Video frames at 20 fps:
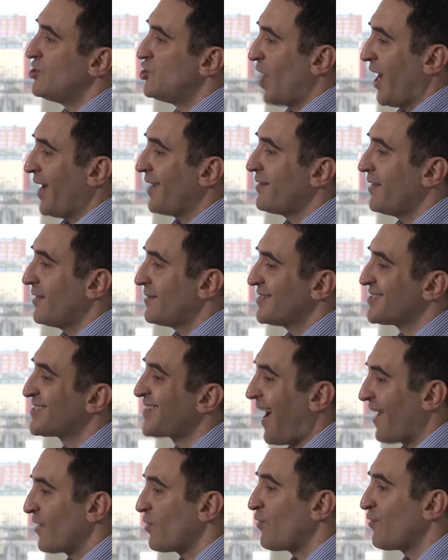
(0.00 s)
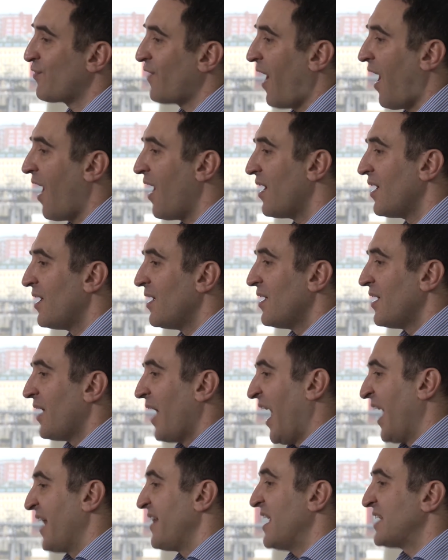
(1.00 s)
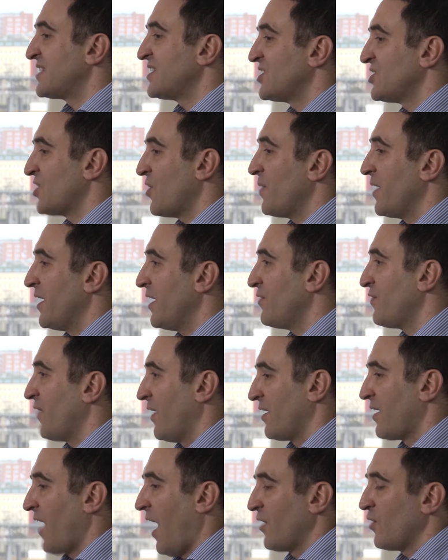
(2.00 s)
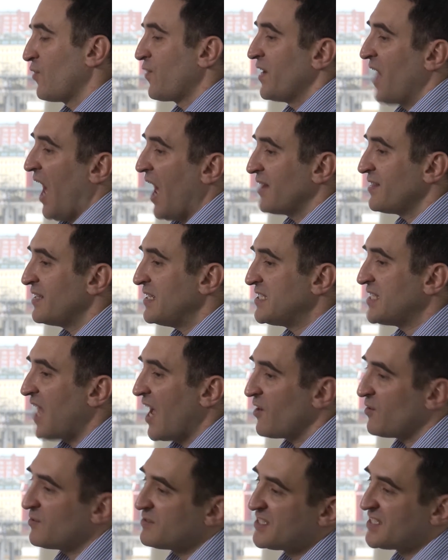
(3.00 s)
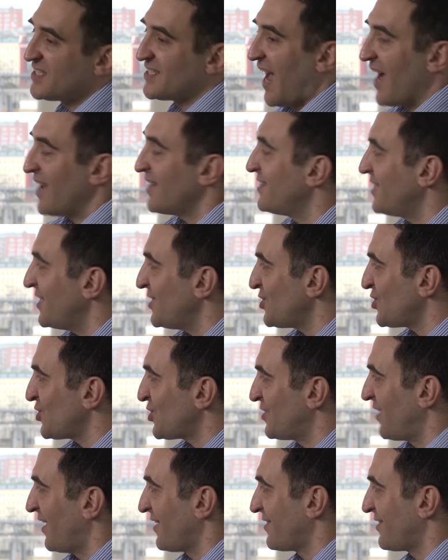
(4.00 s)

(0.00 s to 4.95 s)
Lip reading: injected as kind of a necessary evil, kind of an undesired side dish